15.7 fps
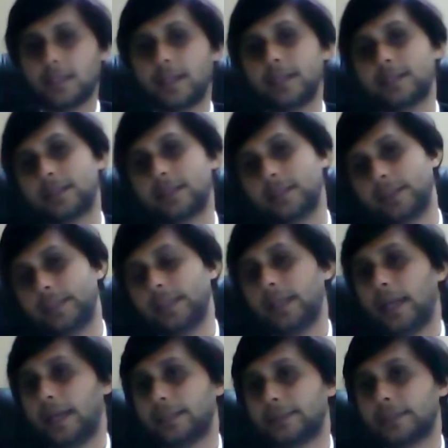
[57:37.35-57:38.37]
that is 30
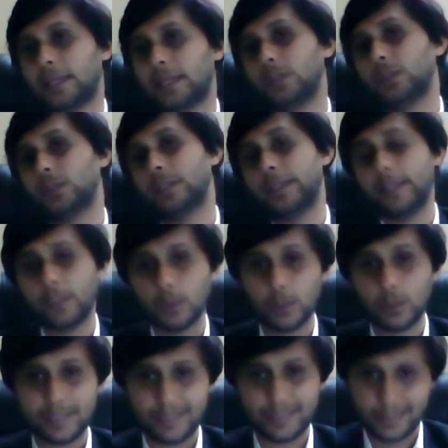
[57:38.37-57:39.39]
lakhs. Are you ready to
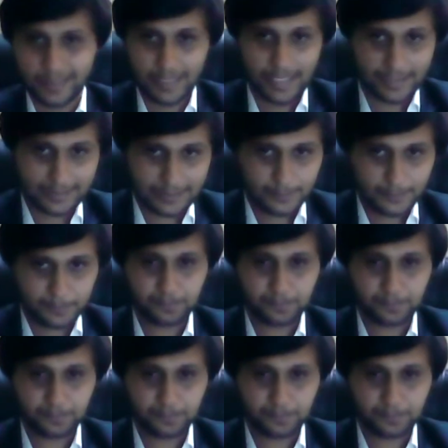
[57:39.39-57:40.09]
lose 30 lakhs?